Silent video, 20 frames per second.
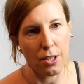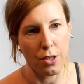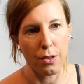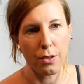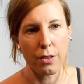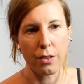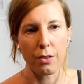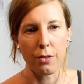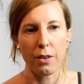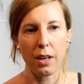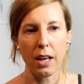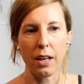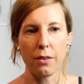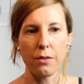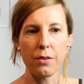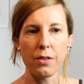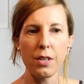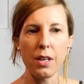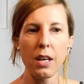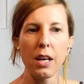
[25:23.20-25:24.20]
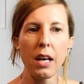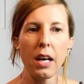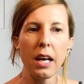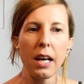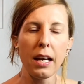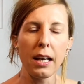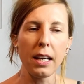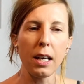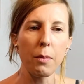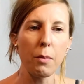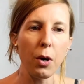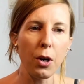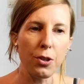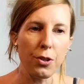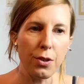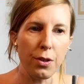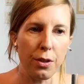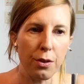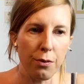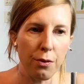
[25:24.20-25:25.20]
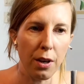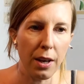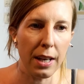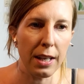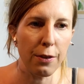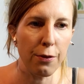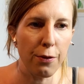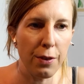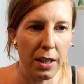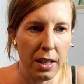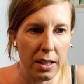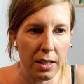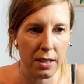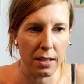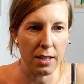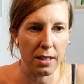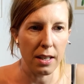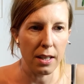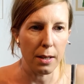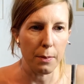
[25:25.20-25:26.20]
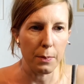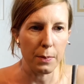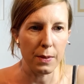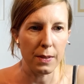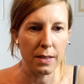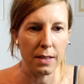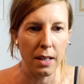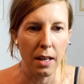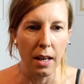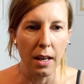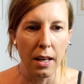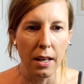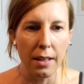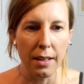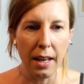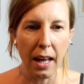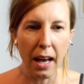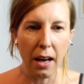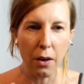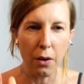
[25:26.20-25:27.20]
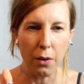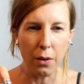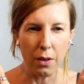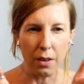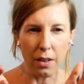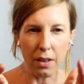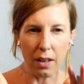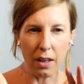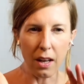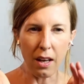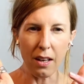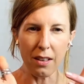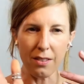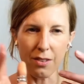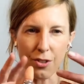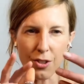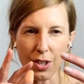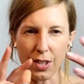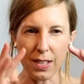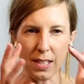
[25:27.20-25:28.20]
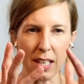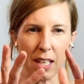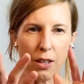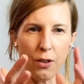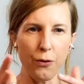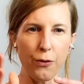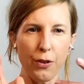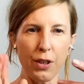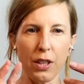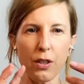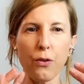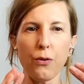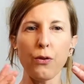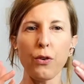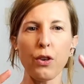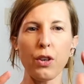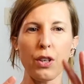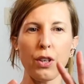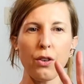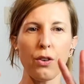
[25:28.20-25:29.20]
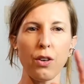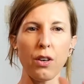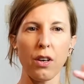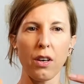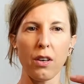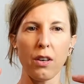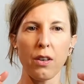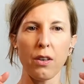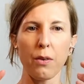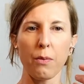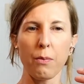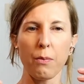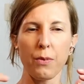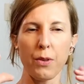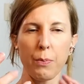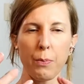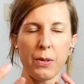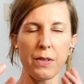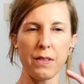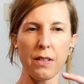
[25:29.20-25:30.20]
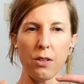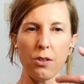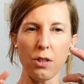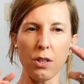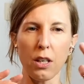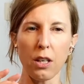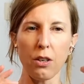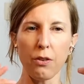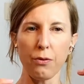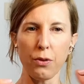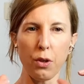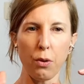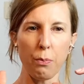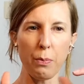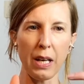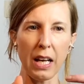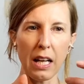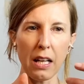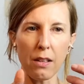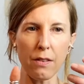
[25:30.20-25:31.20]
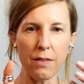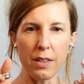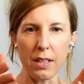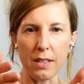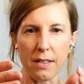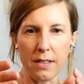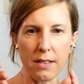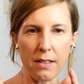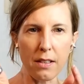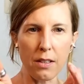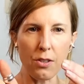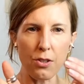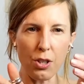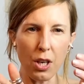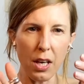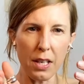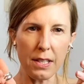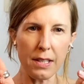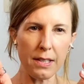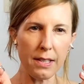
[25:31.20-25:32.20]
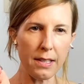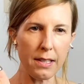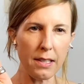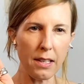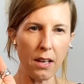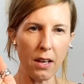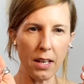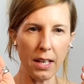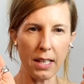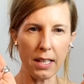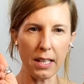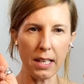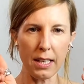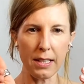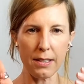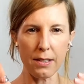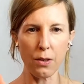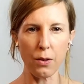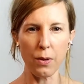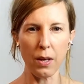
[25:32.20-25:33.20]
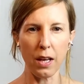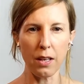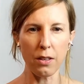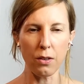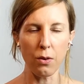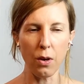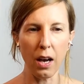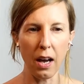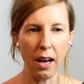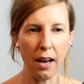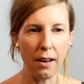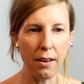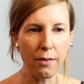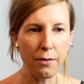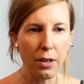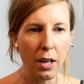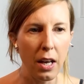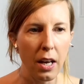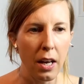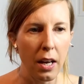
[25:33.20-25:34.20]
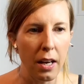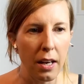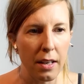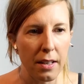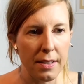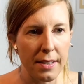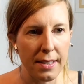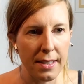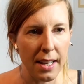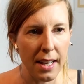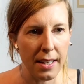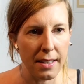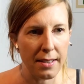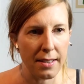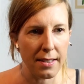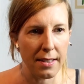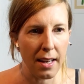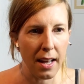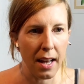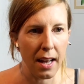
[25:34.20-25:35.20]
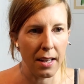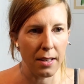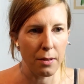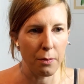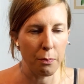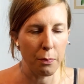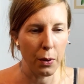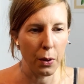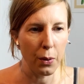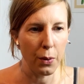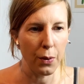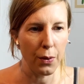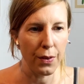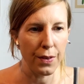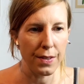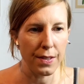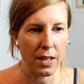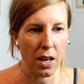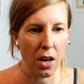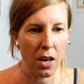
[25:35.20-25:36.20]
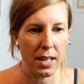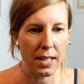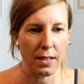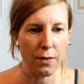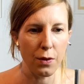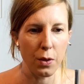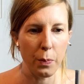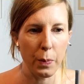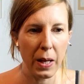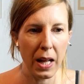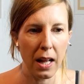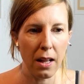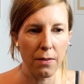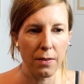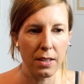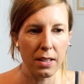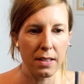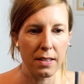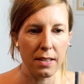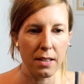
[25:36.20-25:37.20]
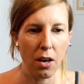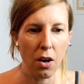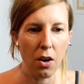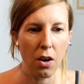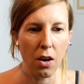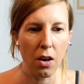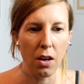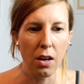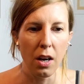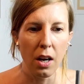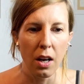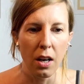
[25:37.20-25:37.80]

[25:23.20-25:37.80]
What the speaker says: to the ground. Come onto the right fingertips. Now, just get a feel for the positioning of your pelvis. Adjust slightly so that you have a sense that both sides of the pelvis are